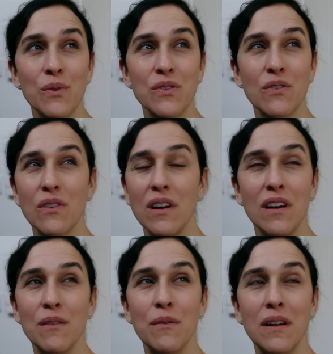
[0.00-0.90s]
was
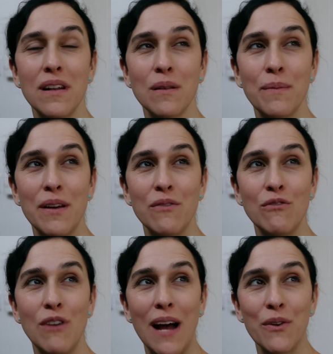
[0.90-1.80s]
a little bit
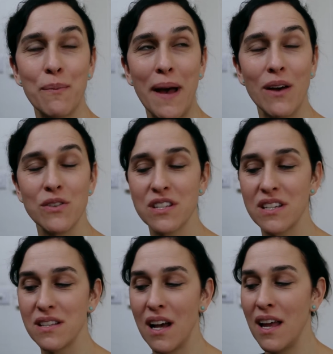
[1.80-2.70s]
roundabout,
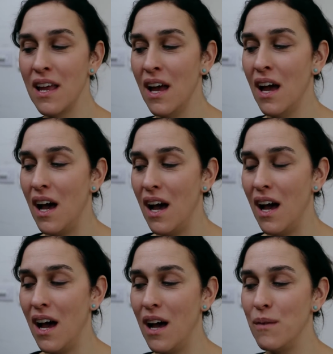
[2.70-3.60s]
because I
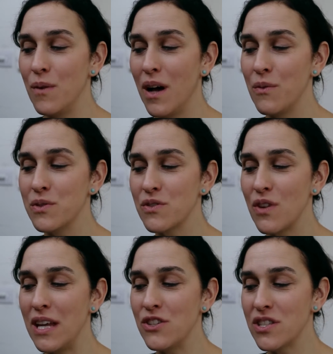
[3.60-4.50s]
was
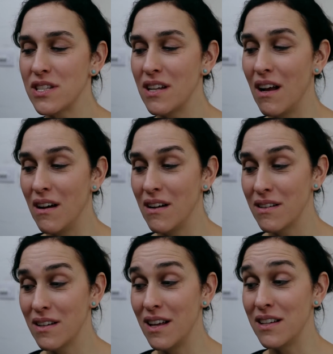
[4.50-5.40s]
interested in art
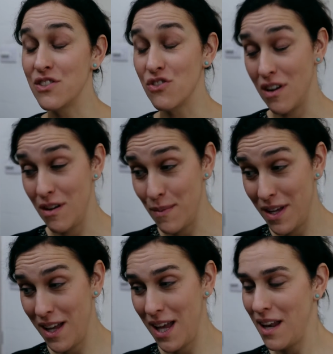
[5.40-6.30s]
and
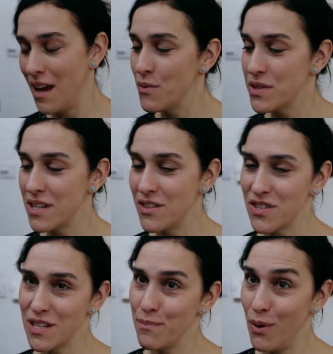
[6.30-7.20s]
drama, and I was
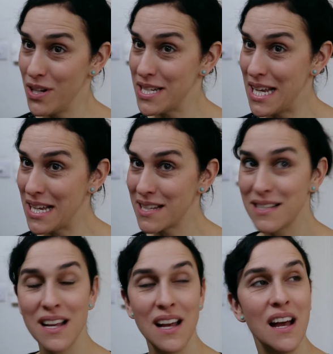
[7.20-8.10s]
interested in politics,
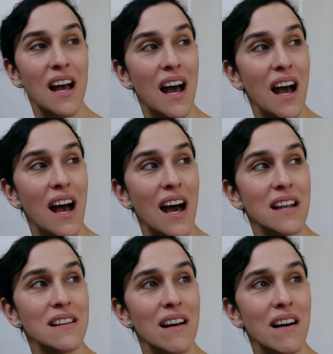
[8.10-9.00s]
but
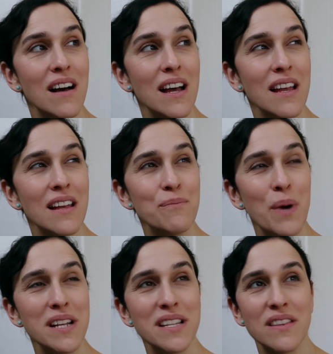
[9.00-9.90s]

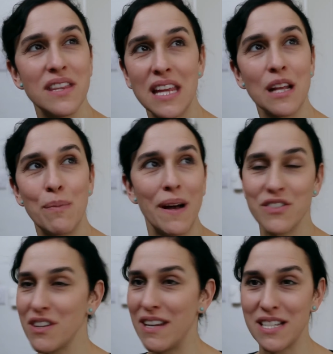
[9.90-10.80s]
I didn't think about
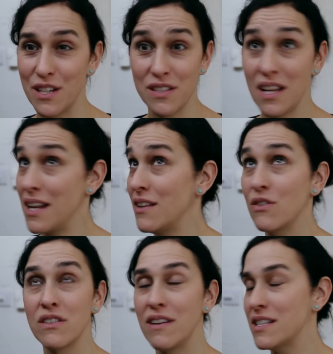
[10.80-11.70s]
directing, certainly
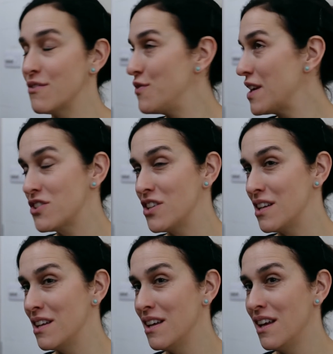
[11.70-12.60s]
not directing fiction.